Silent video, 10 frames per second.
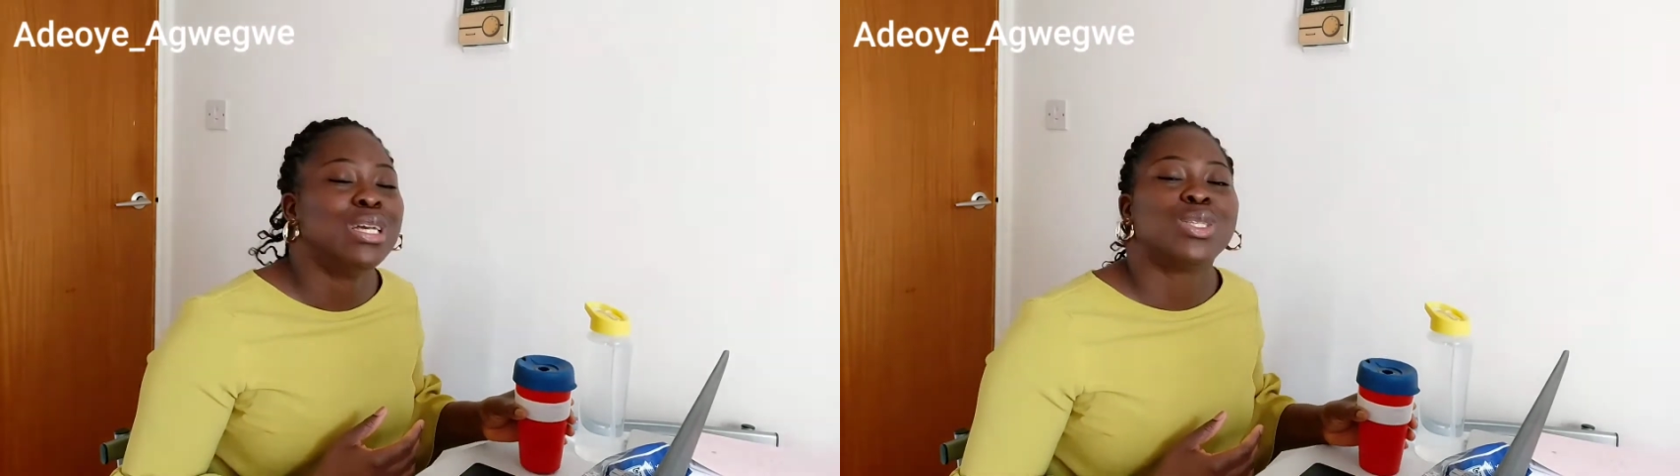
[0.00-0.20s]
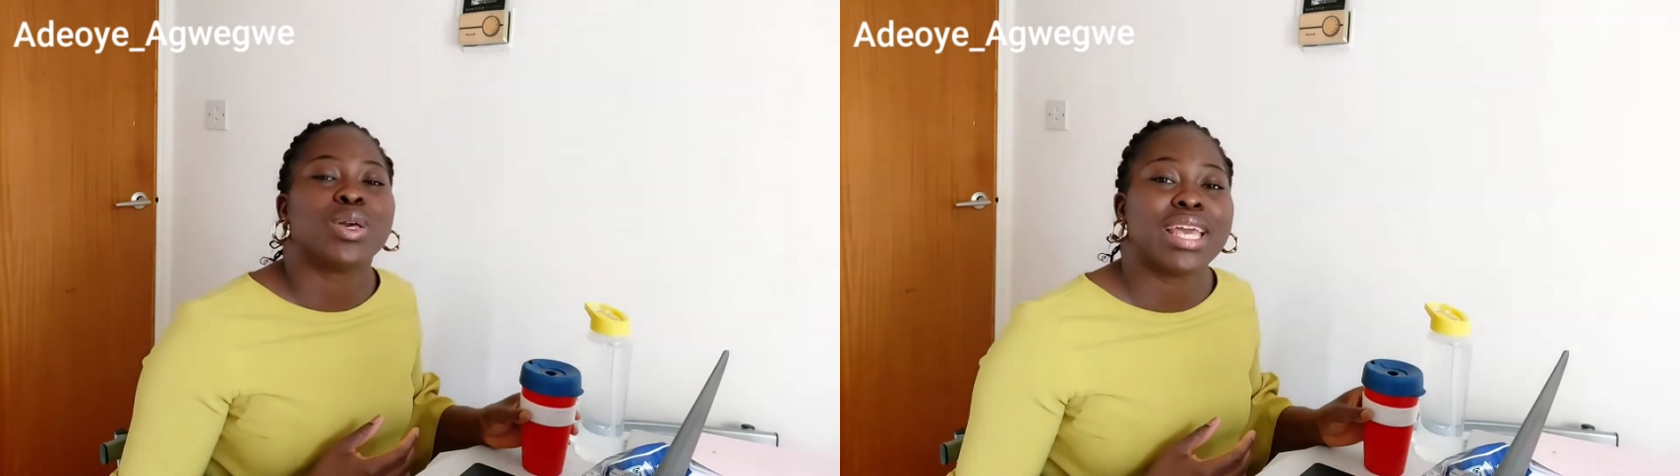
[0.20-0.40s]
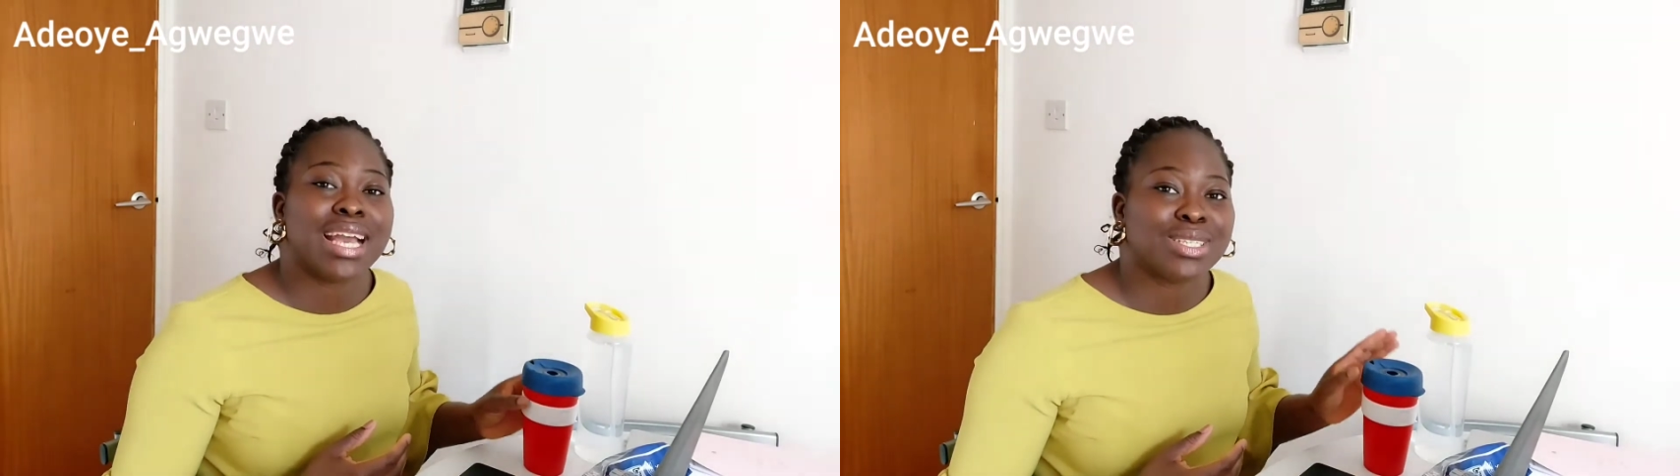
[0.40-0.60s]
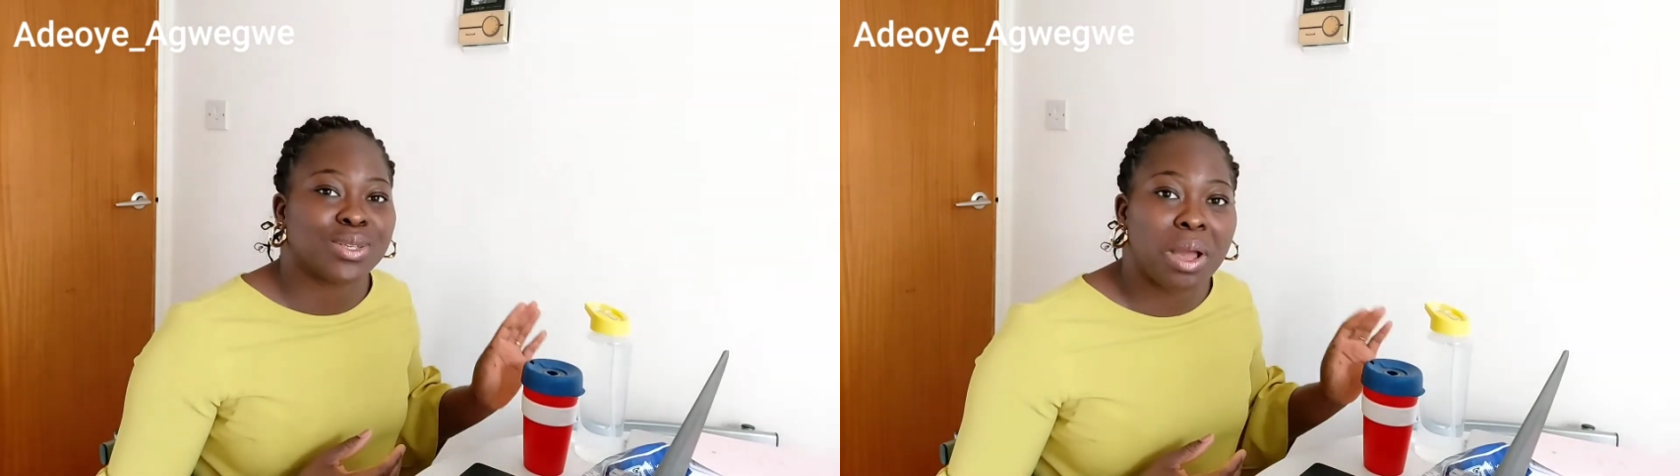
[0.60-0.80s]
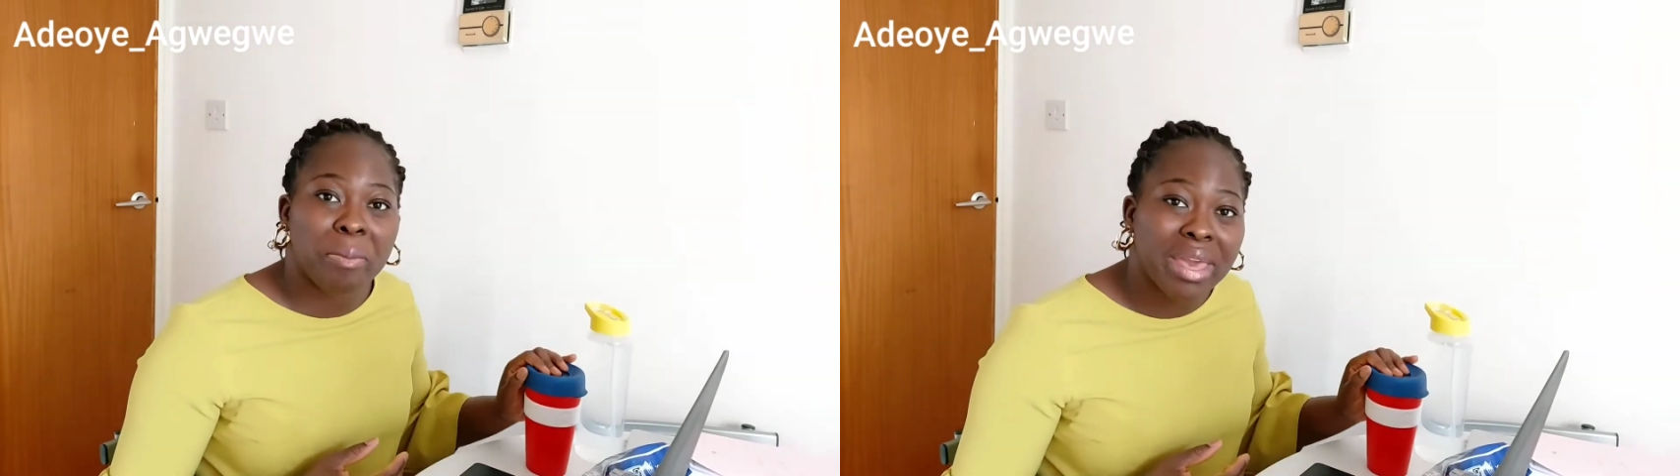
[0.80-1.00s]
So yeah,
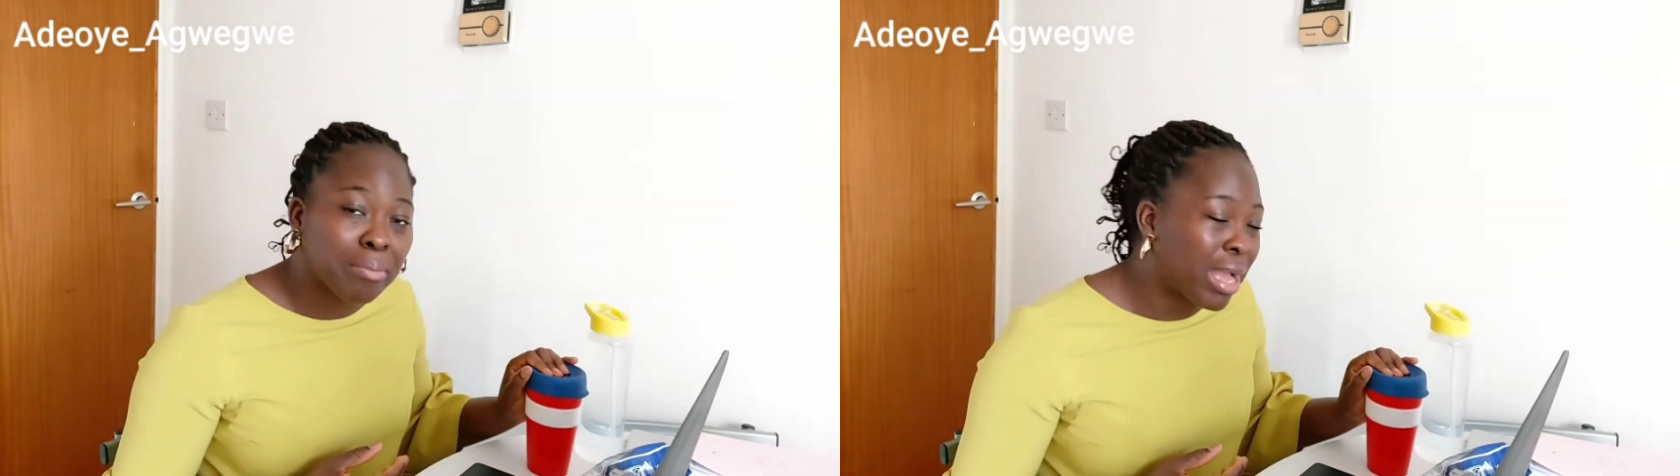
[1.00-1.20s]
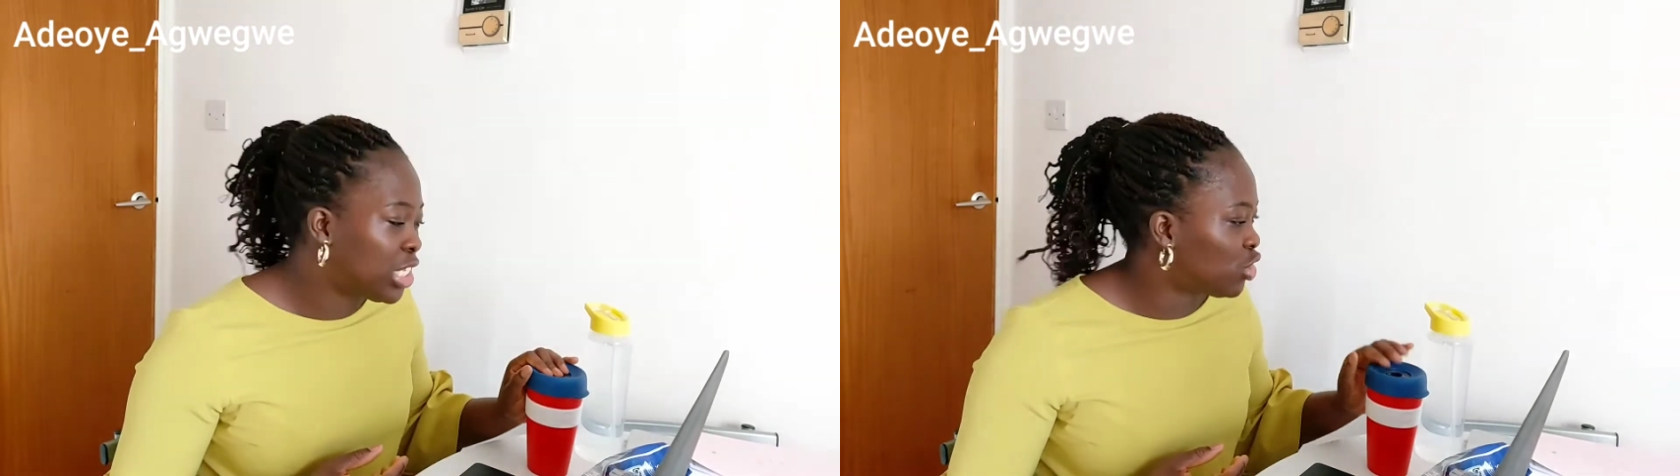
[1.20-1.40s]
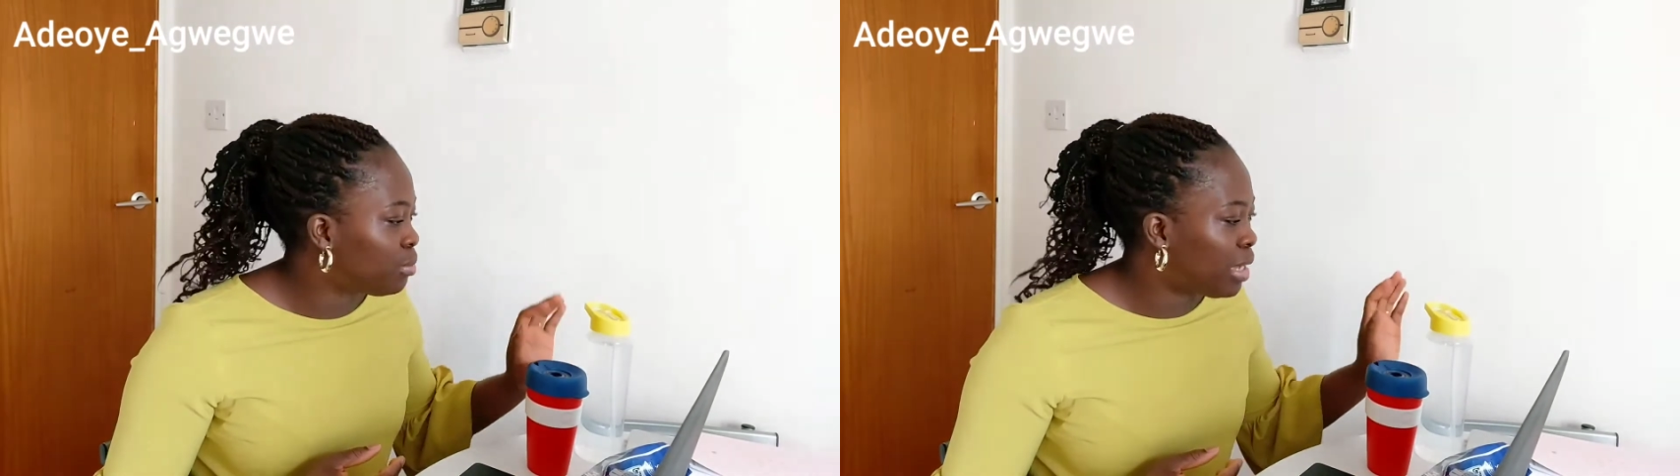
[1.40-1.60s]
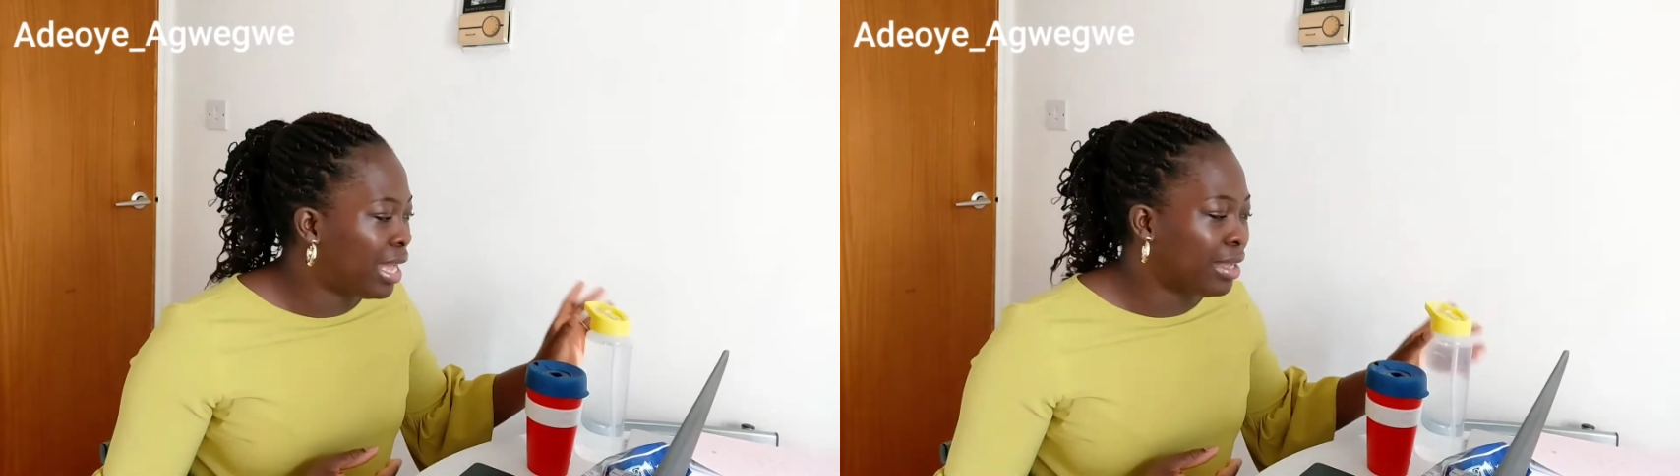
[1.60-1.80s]
so I make my drink,